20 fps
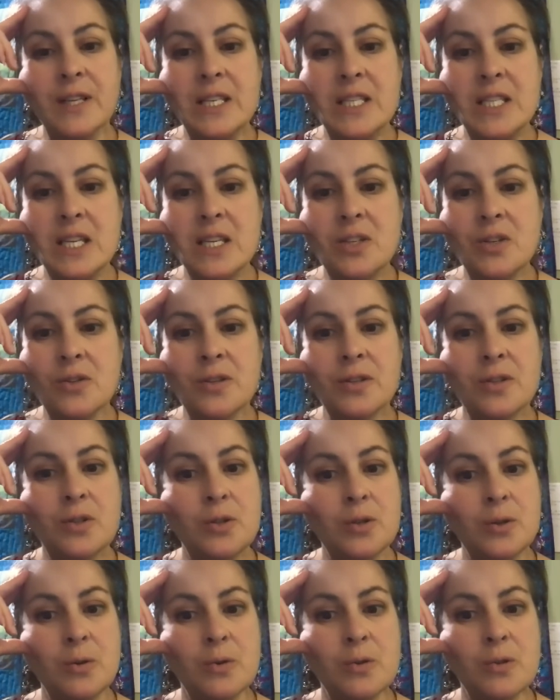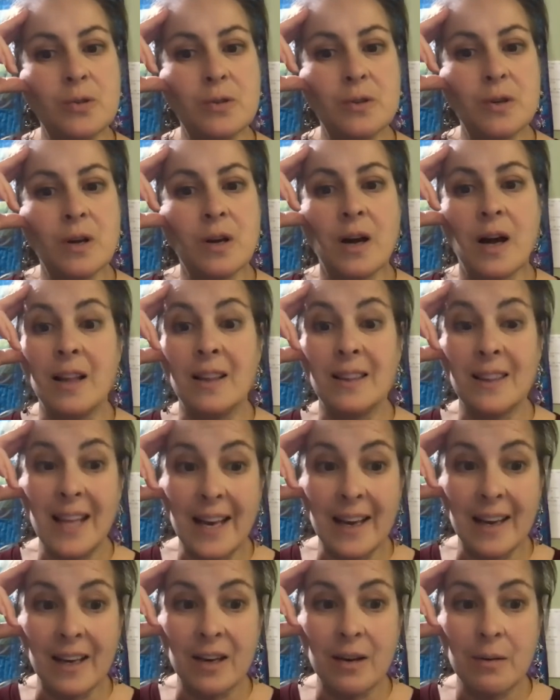teachers and students
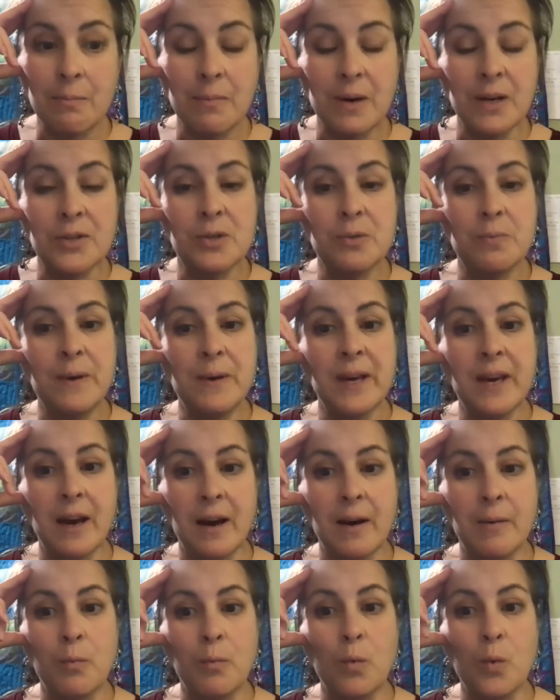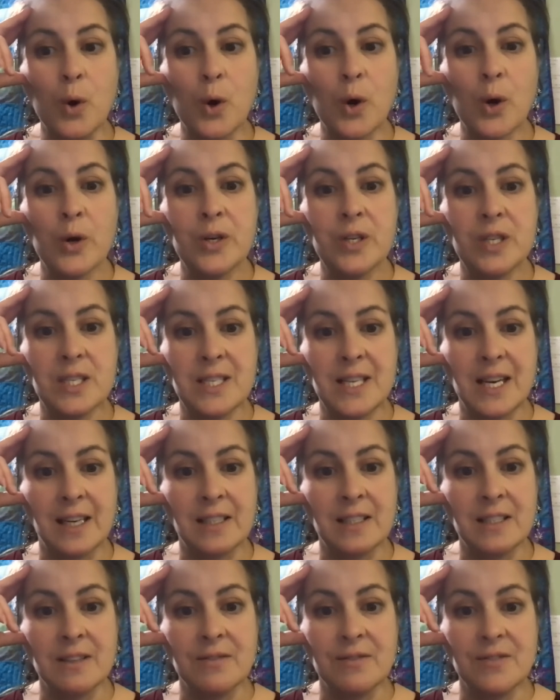alike must become word
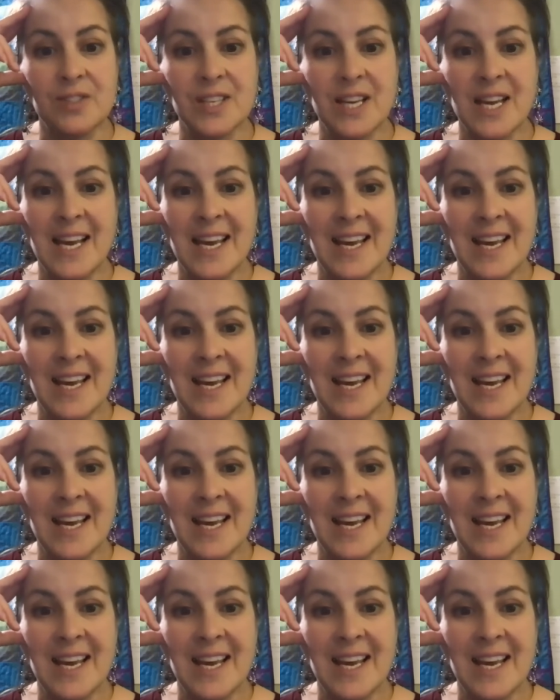detectives,